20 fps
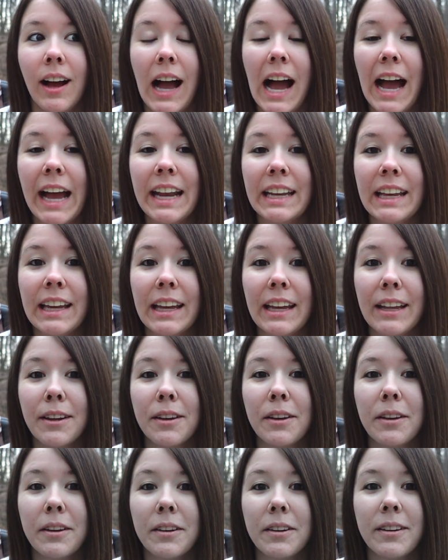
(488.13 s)
I need
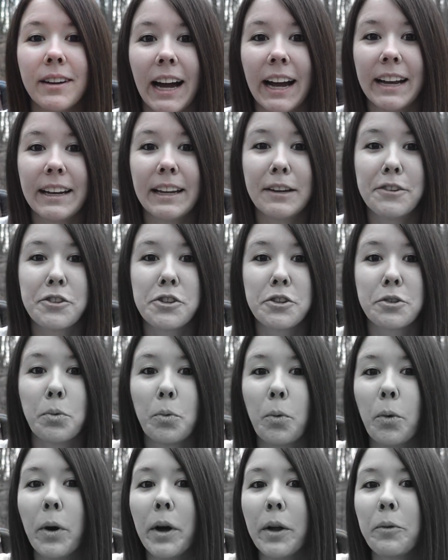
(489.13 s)
just
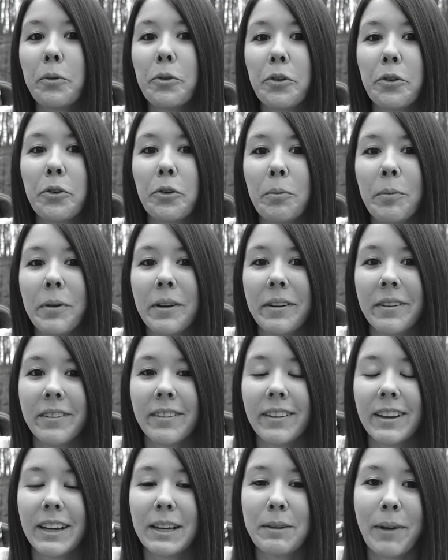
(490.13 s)
one room
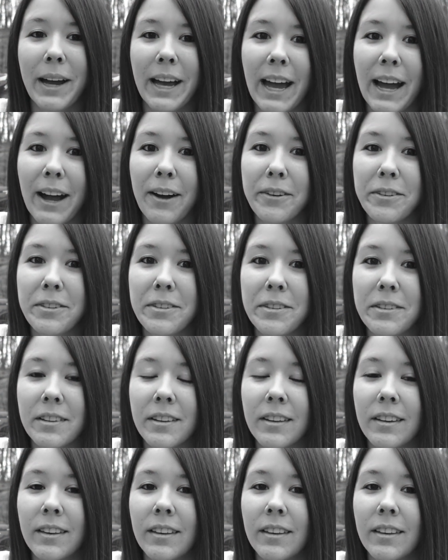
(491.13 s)
in my house